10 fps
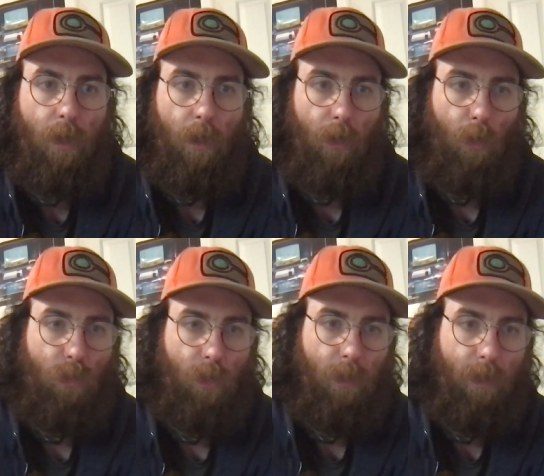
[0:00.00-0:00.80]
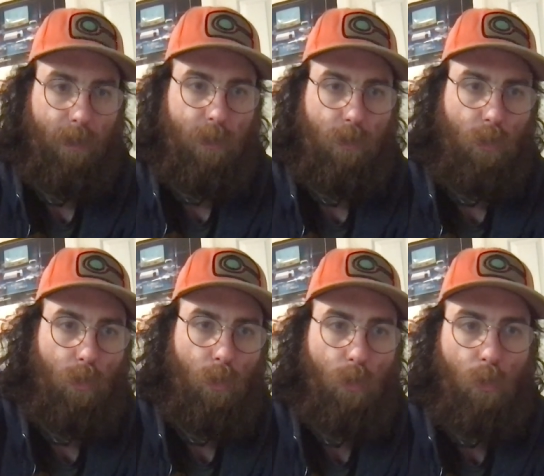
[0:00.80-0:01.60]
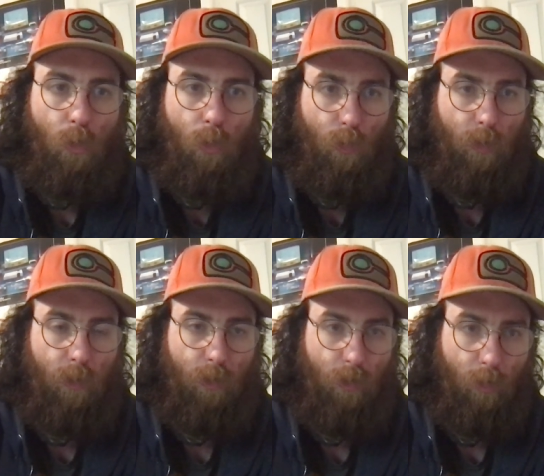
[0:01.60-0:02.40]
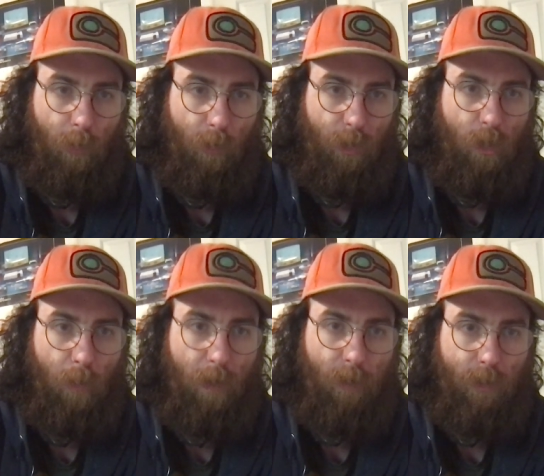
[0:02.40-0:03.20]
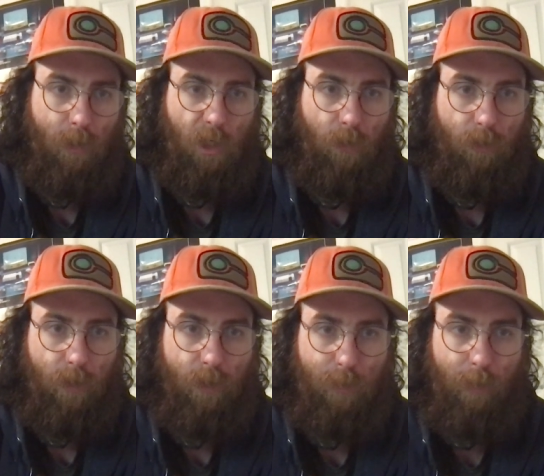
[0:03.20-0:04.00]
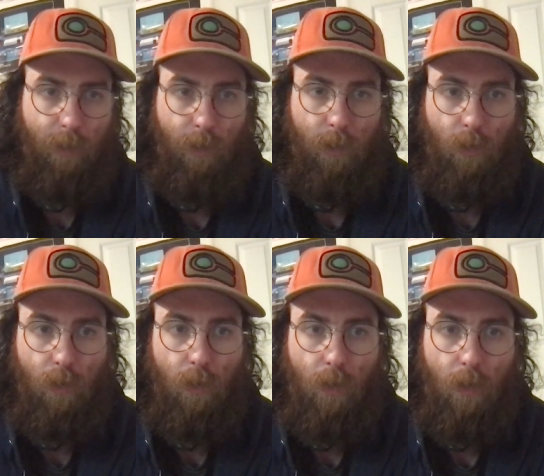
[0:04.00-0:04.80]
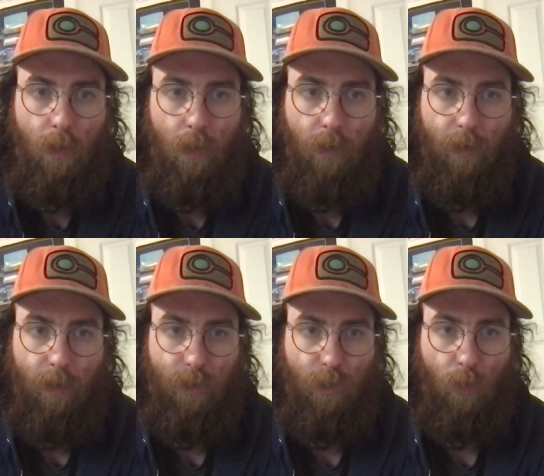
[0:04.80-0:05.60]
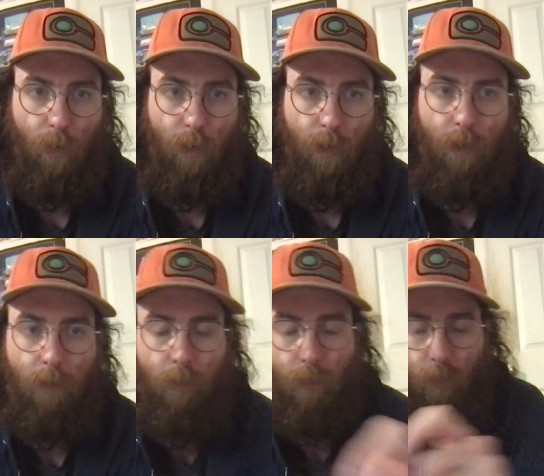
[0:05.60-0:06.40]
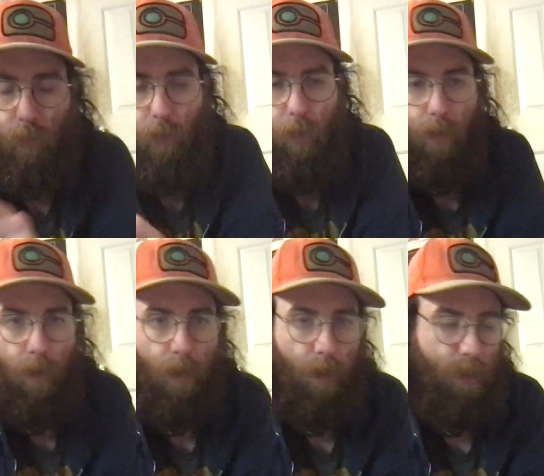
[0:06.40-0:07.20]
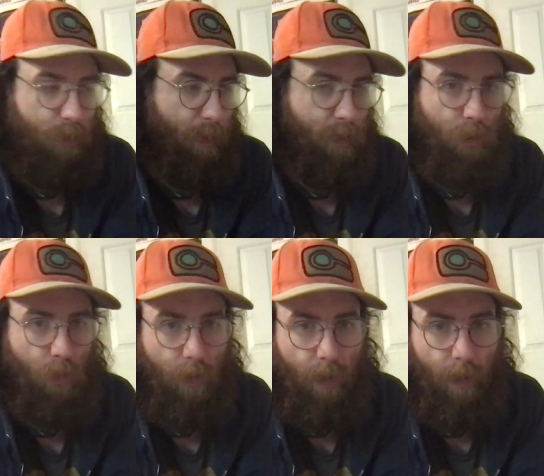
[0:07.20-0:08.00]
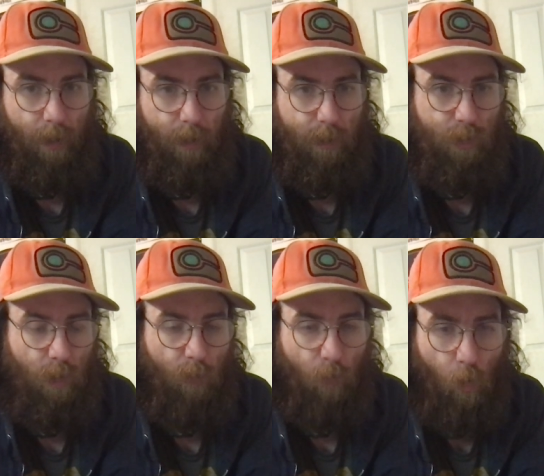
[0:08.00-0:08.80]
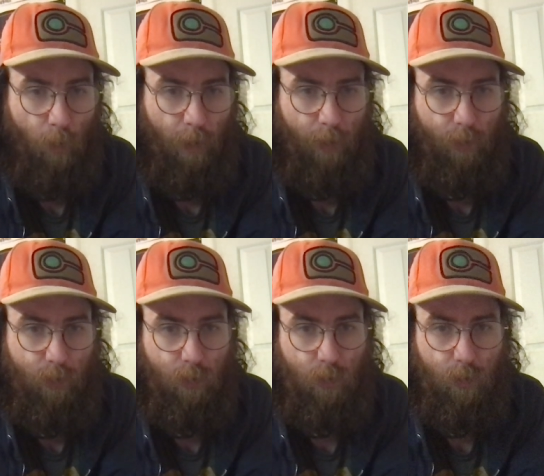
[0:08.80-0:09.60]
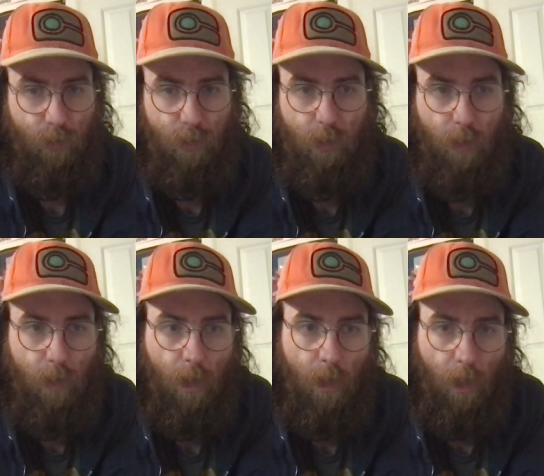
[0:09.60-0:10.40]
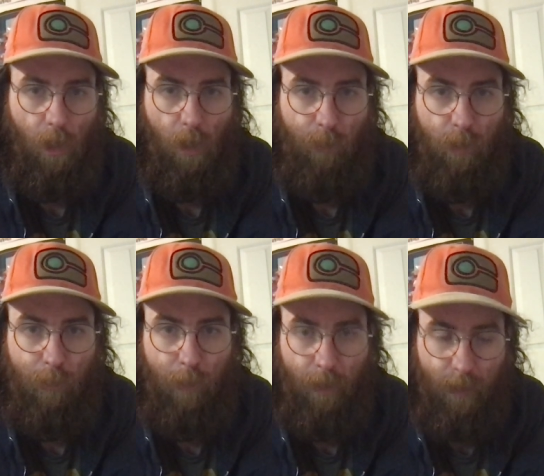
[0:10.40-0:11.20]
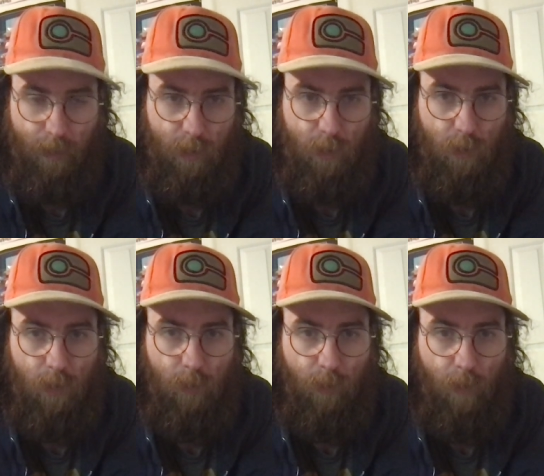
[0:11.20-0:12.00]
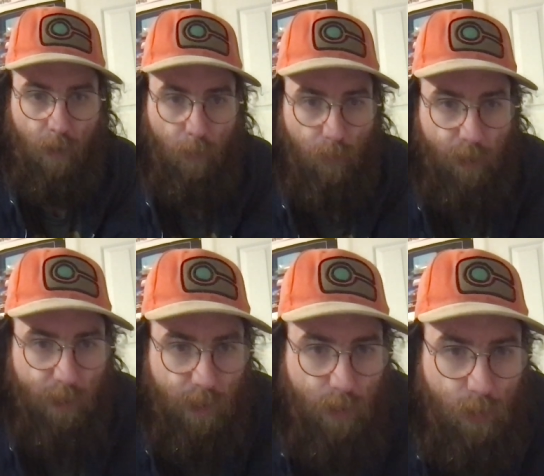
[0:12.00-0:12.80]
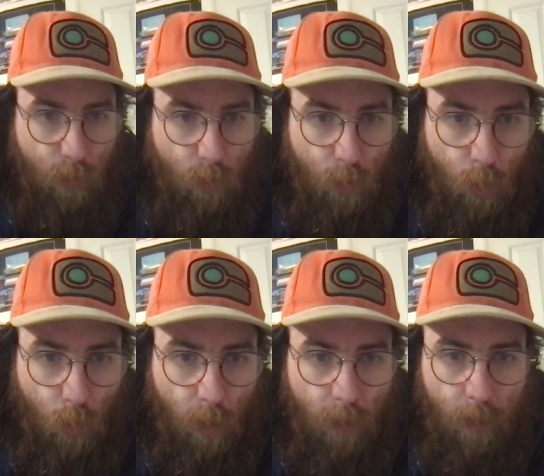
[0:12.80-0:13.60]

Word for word: It also connects to the Obi-Wan Kenobi event series, I mean, is in a way, especially as, of all characters, Ahmed Best plays a new